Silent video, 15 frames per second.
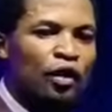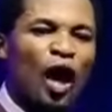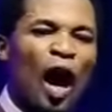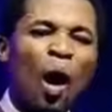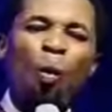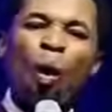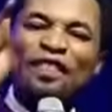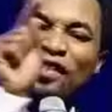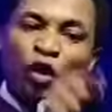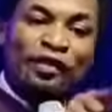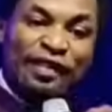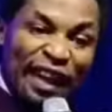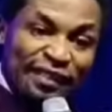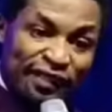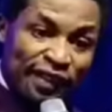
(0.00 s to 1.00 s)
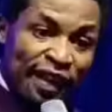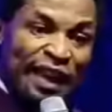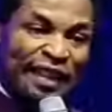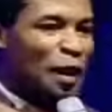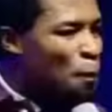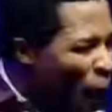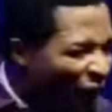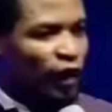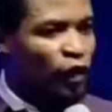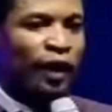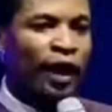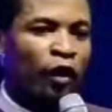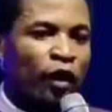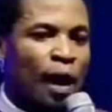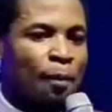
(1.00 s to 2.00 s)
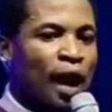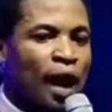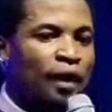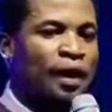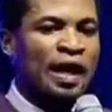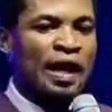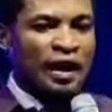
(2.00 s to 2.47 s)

Don't waste your destiny depending on another man.